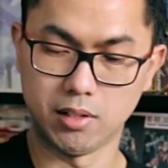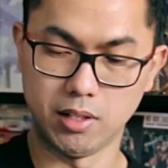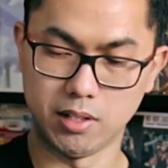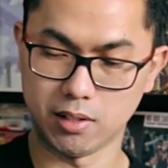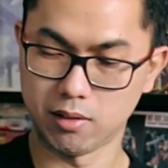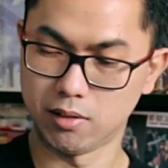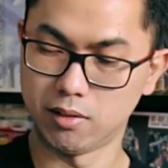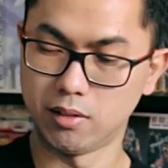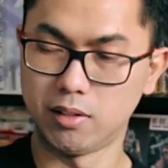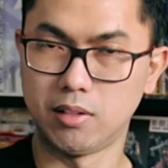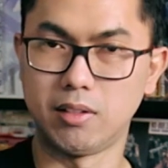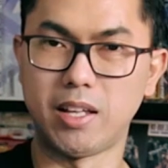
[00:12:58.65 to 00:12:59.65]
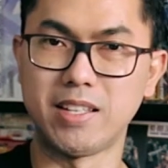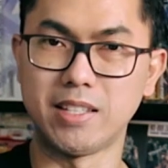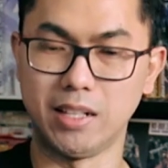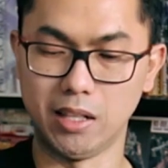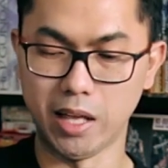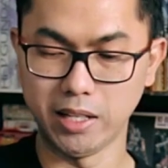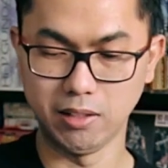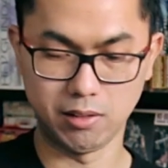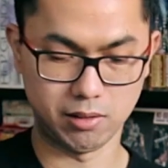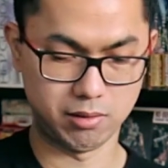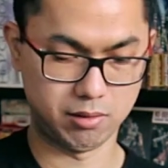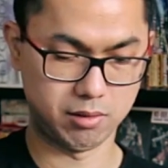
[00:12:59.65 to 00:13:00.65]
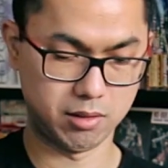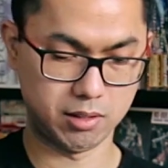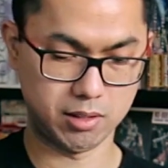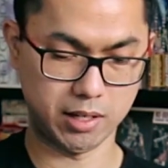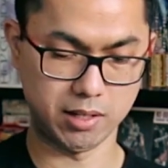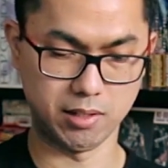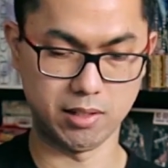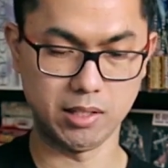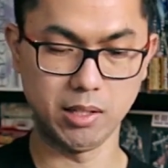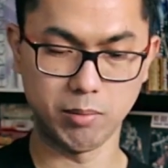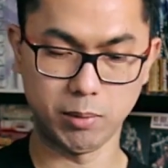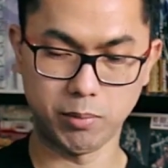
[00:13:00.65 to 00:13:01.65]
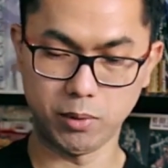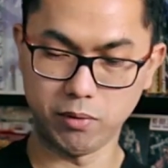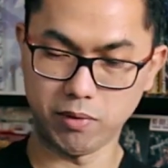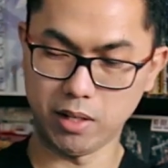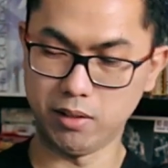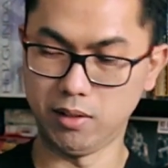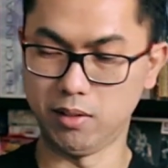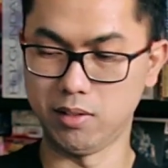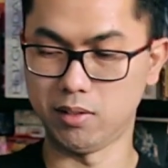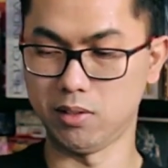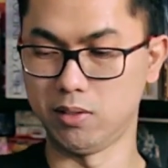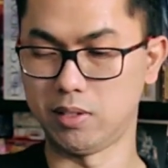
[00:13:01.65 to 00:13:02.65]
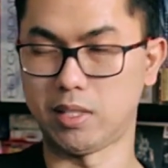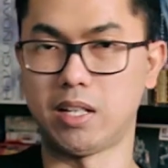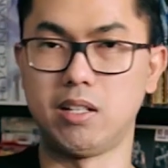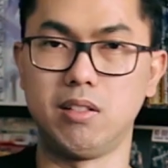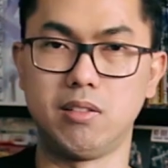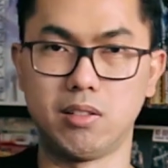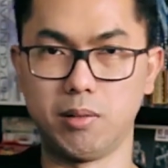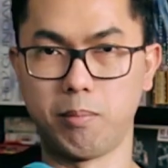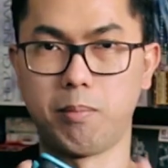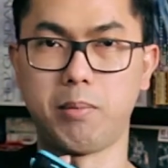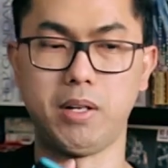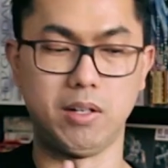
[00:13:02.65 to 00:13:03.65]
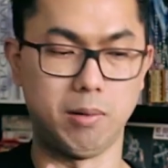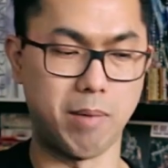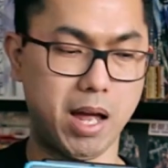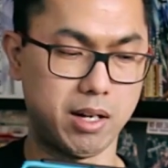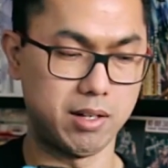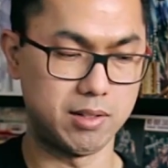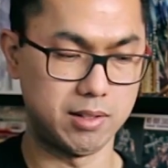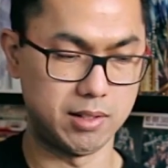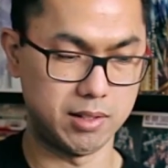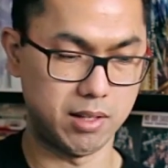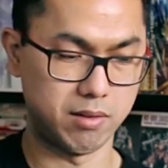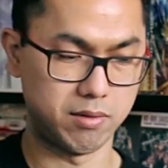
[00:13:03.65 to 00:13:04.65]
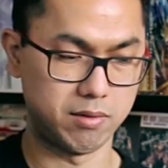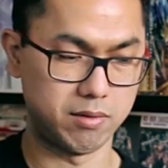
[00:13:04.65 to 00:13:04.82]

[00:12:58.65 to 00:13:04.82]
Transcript: it's nice and light. Has a slimmer profile than this, so it's kind of easier to put in your pockets and stuff.